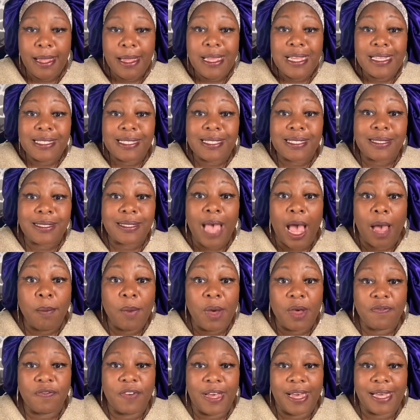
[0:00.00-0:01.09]
Some
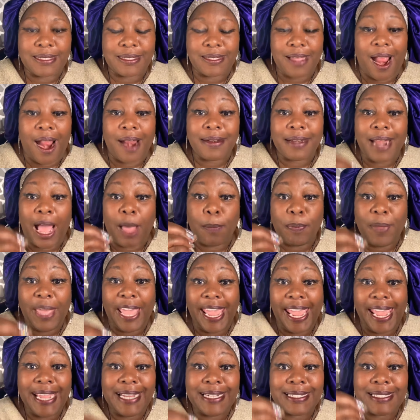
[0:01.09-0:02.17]
of us are not
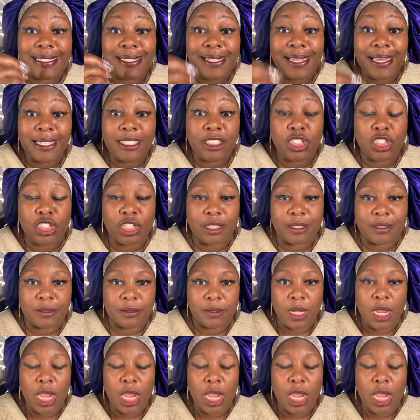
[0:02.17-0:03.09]
paying attention